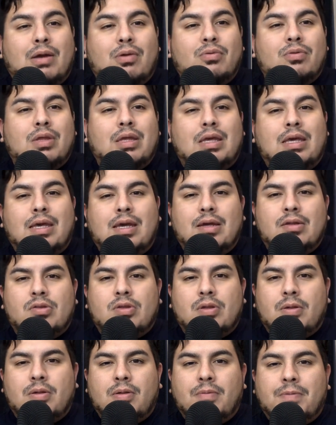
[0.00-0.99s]
I don't think he
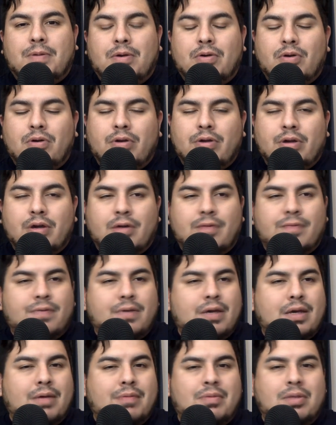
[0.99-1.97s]
gets a Piotr Jan
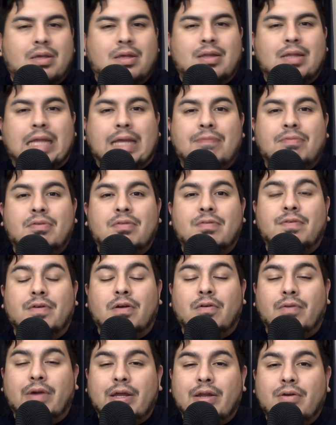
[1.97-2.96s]
fight. I think Davis
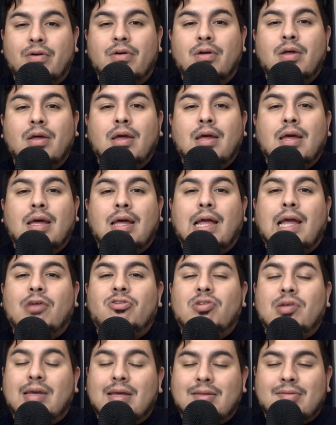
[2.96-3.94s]
Figueiredo
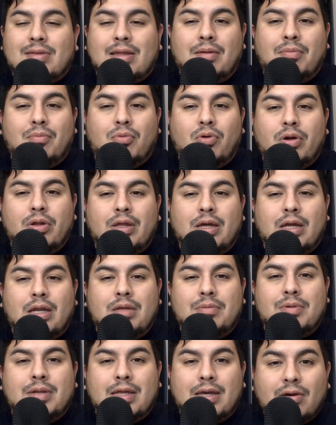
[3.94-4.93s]
actually gets that more than
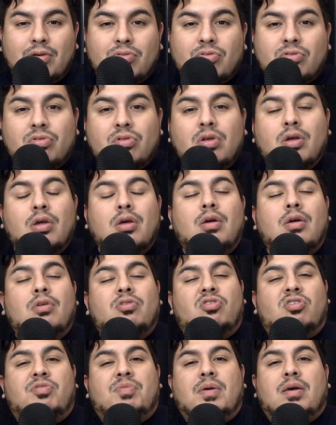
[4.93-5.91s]
anybody else,
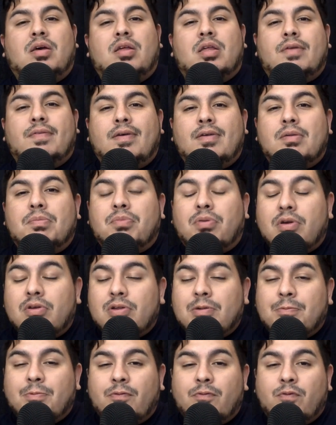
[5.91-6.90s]
just because of his
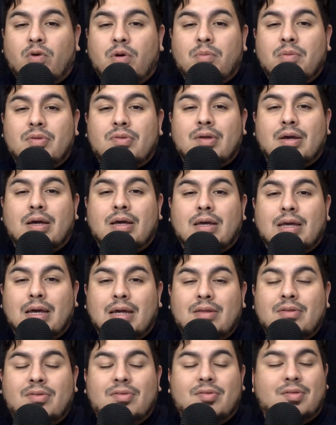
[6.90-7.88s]
impressive performance
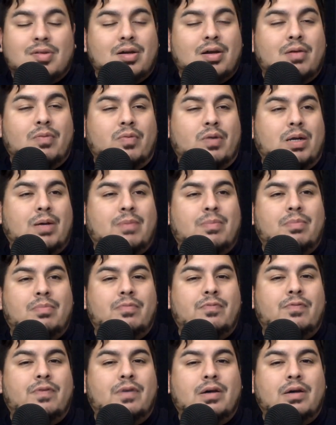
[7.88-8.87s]
against Rob
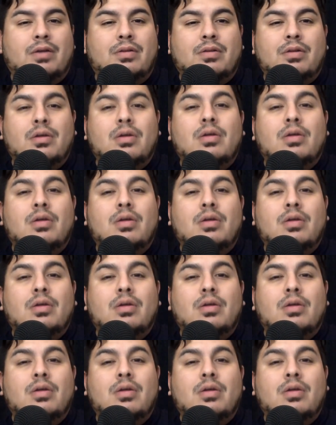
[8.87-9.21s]
Font.